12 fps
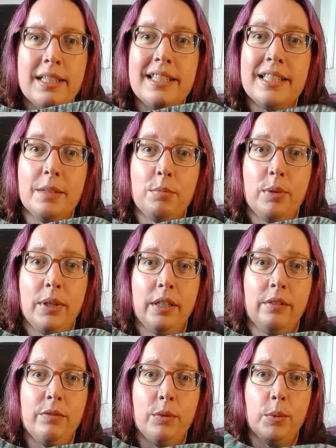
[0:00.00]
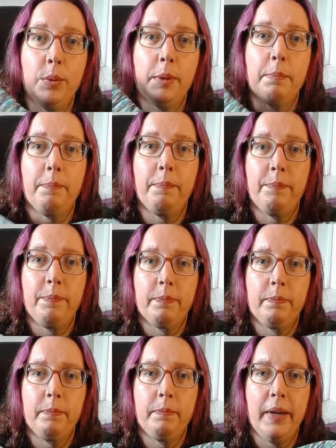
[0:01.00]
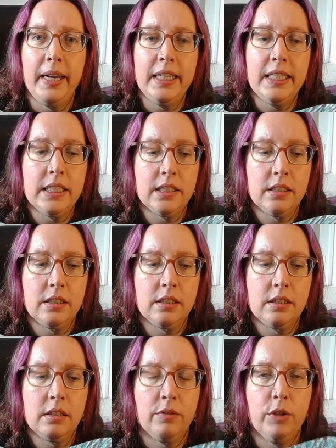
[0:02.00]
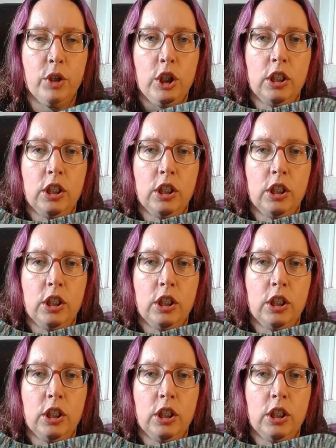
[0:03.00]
slip one for the base, the foot.